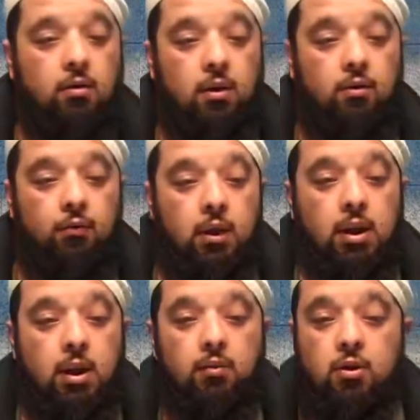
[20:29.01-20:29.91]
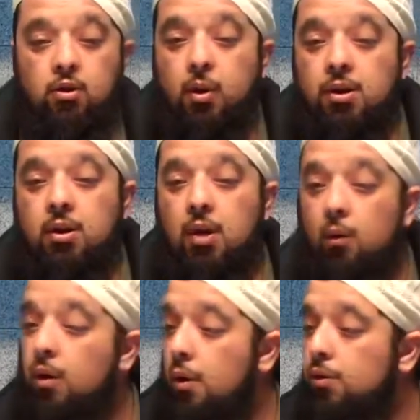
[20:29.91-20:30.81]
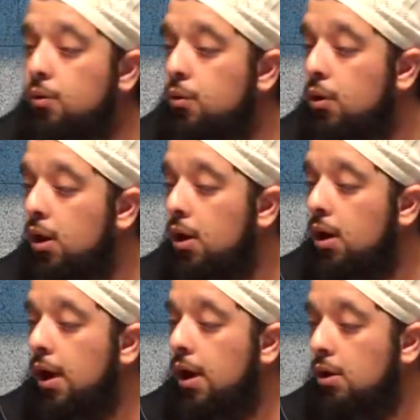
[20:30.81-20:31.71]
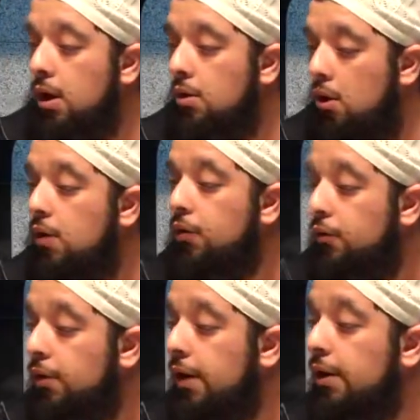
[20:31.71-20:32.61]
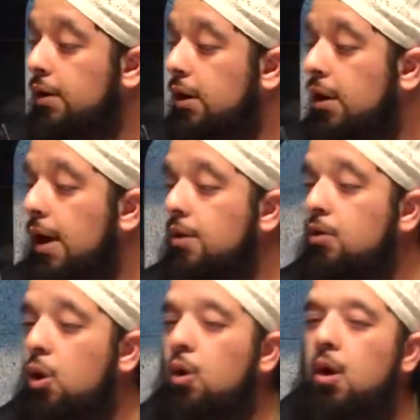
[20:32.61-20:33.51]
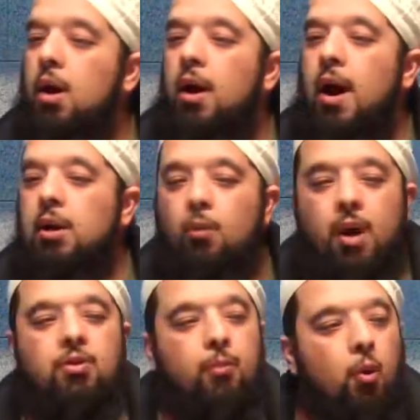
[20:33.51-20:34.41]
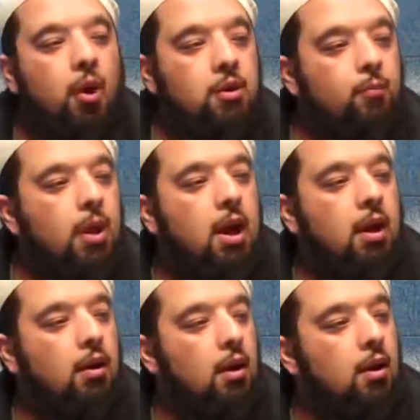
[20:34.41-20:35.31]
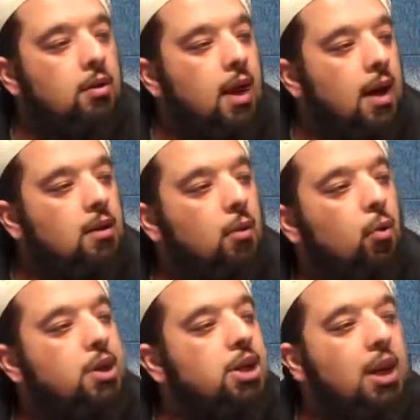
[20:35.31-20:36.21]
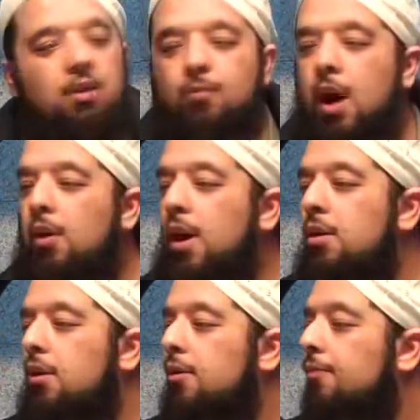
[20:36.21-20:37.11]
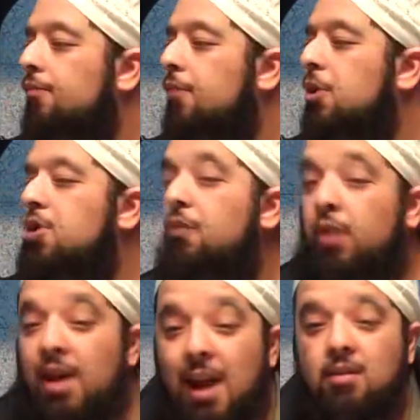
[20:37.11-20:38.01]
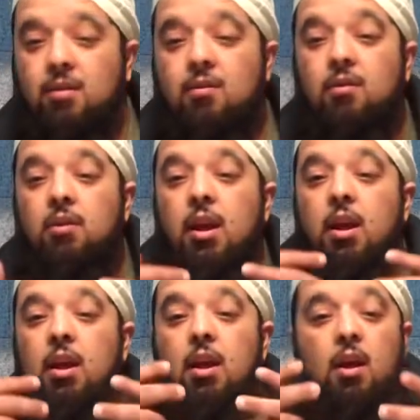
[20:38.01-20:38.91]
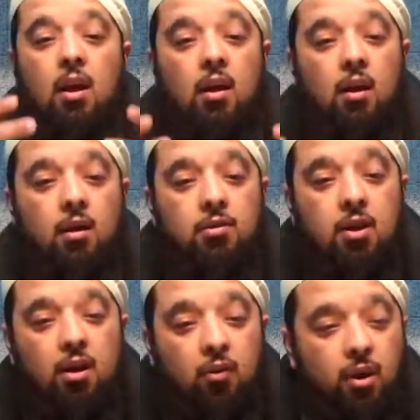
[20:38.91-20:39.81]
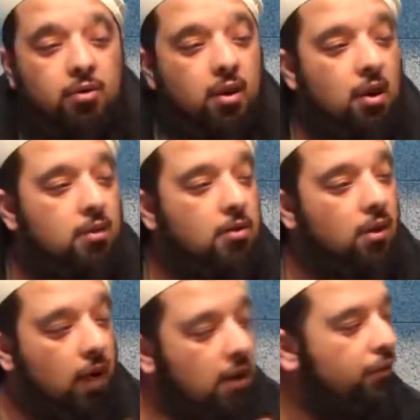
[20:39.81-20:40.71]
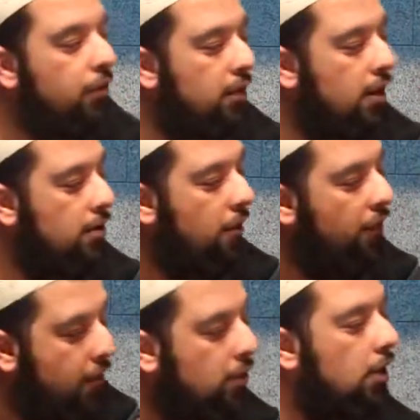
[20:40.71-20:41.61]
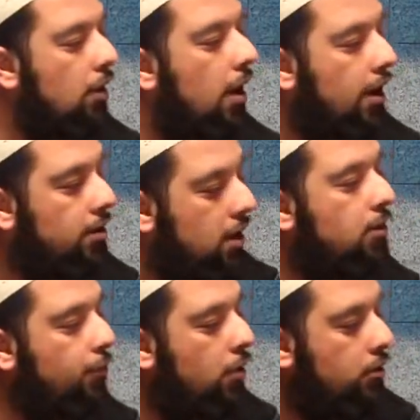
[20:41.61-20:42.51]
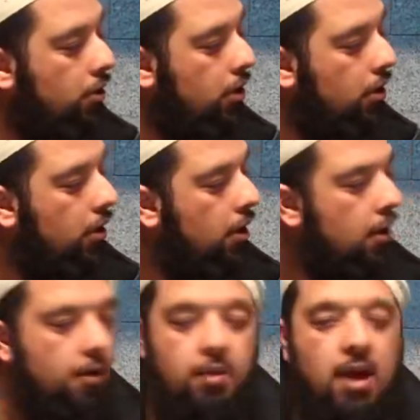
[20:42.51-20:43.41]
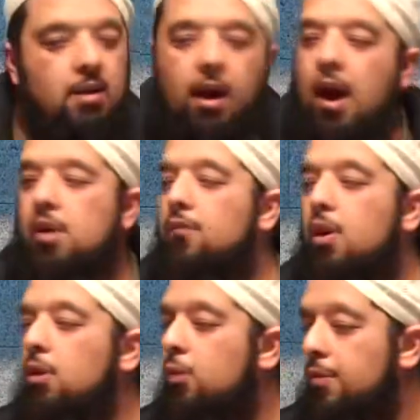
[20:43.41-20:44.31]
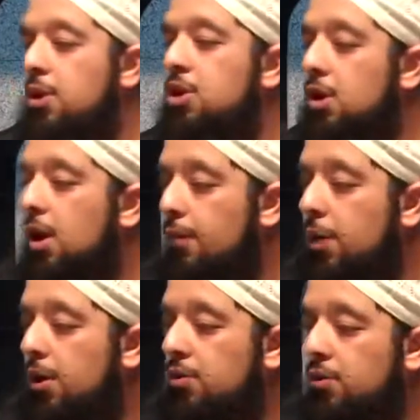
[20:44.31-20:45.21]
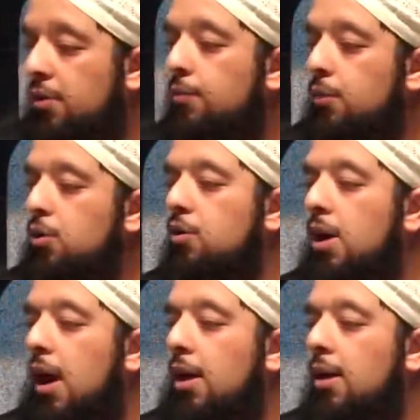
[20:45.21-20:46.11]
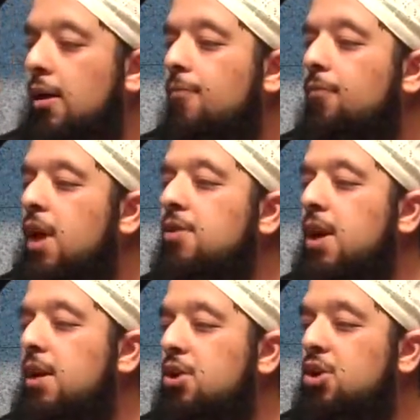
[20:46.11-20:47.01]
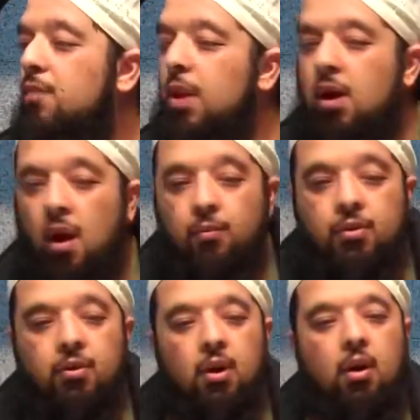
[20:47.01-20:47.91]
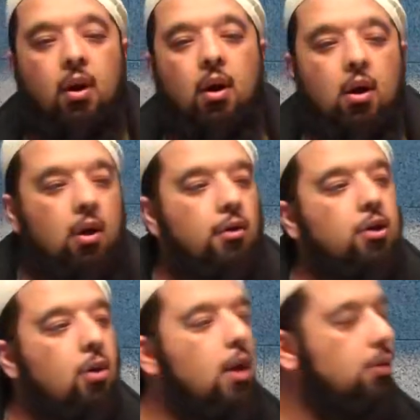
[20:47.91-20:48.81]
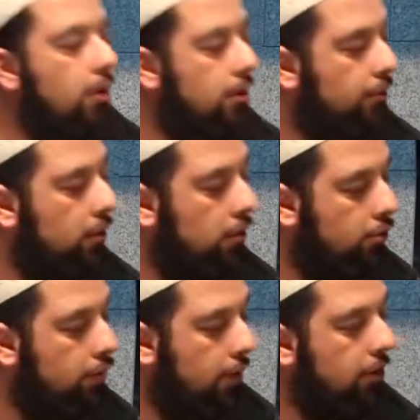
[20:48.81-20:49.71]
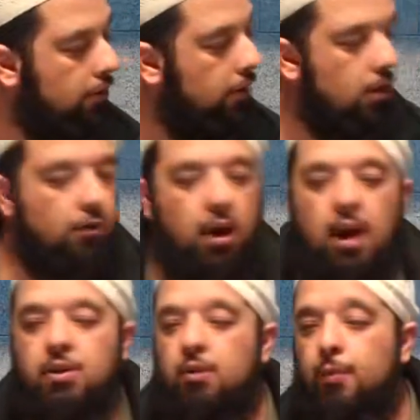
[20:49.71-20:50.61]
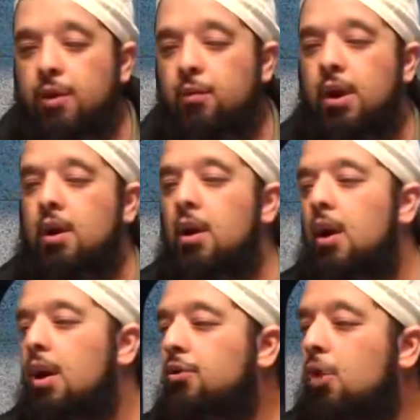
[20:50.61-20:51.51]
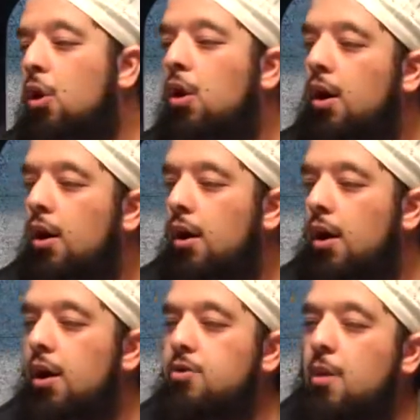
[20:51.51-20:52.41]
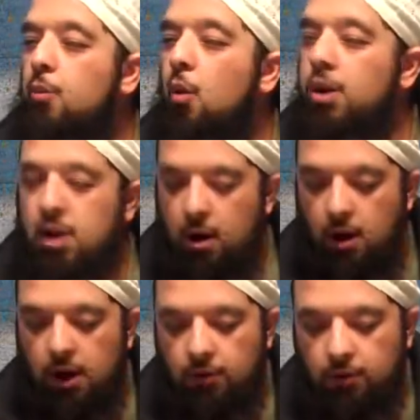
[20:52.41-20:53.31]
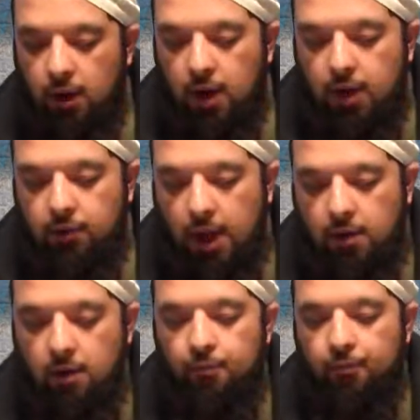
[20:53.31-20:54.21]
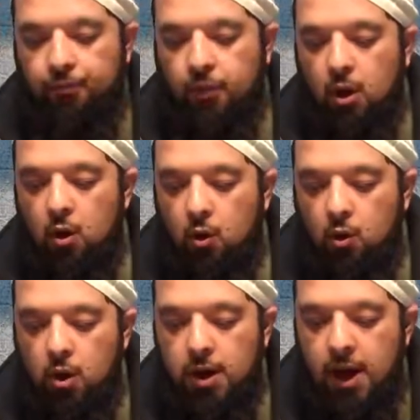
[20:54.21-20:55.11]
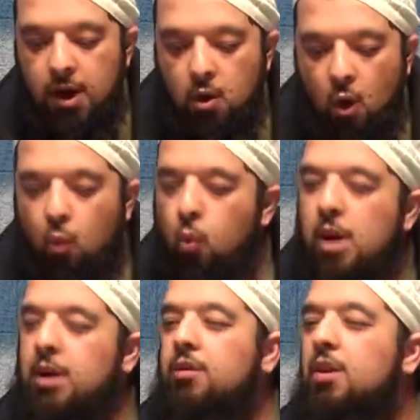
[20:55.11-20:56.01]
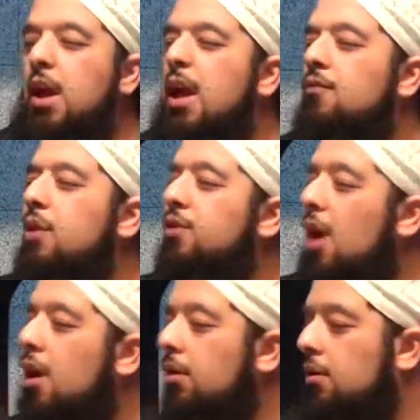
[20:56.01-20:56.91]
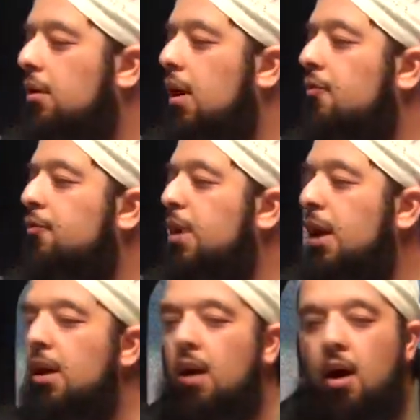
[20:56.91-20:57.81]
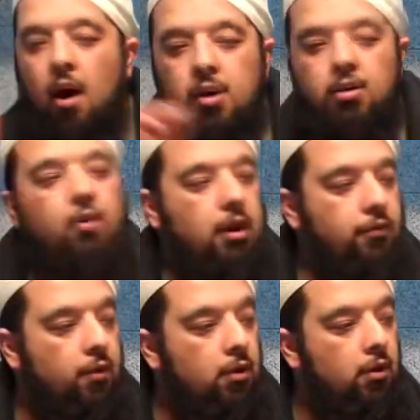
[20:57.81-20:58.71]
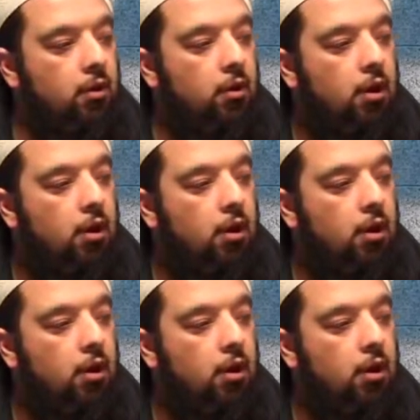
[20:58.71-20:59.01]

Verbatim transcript: This is really a situation that we're going through in, in our society. And so, anyway, the point being that when she gets married, she forgets the the, the, the great the, the favor Allah had done upon her that like out of all the women she got married to some good guy and then she becomes uh, you know, ungrateful to him. This is another hadith, by the way. So the point here is, is that in what is the result of being ungrateful?